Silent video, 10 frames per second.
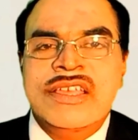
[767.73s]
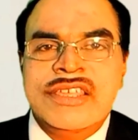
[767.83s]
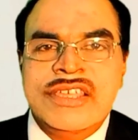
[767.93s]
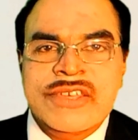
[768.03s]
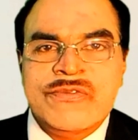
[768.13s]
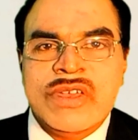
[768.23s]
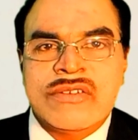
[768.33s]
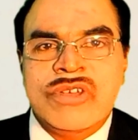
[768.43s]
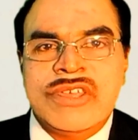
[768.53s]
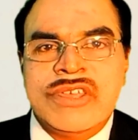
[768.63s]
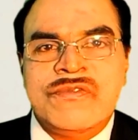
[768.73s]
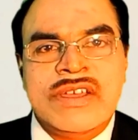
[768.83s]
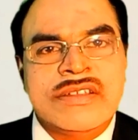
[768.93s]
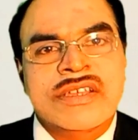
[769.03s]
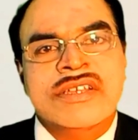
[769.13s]
If you are going
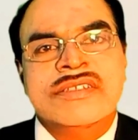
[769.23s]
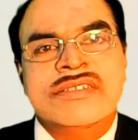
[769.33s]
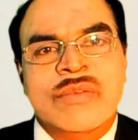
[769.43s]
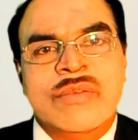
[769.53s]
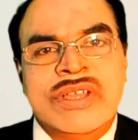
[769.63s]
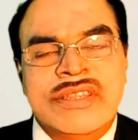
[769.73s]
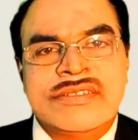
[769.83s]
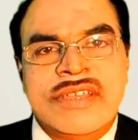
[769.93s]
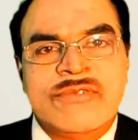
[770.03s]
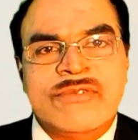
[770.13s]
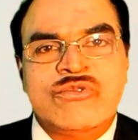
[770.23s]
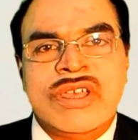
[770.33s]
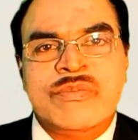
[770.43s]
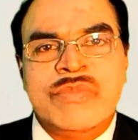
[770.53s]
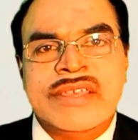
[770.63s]
for some other
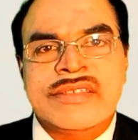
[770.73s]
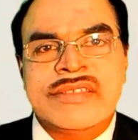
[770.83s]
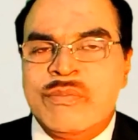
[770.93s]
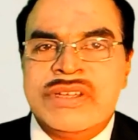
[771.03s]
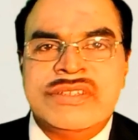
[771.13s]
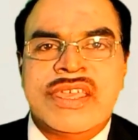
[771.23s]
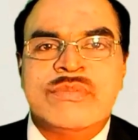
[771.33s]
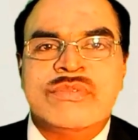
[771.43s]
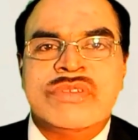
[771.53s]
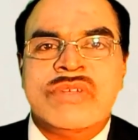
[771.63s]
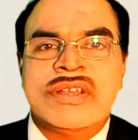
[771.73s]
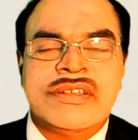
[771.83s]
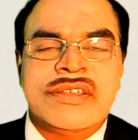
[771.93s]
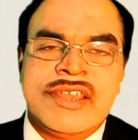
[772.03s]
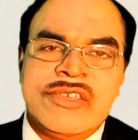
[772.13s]
software based upon the capital
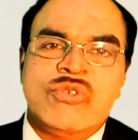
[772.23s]
market trading,